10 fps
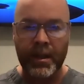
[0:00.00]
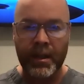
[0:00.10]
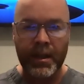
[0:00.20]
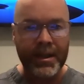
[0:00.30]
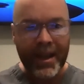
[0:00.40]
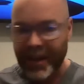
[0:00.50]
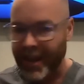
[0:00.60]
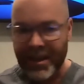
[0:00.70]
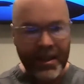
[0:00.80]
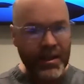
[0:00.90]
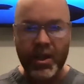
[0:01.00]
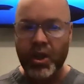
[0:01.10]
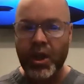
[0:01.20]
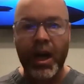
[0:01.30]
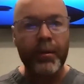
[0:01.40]
That's how the gut does its
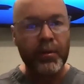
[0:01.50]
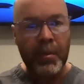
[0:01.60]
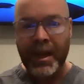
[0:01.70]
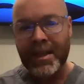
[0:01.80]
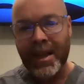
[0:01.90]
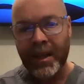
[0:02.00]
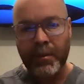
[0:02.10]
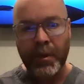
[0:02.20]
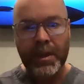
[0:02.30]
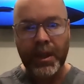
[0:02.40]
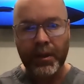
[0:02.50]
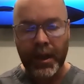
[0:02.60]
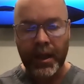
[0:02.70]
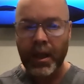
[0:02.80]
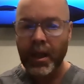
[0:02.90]
job, it maintains motility.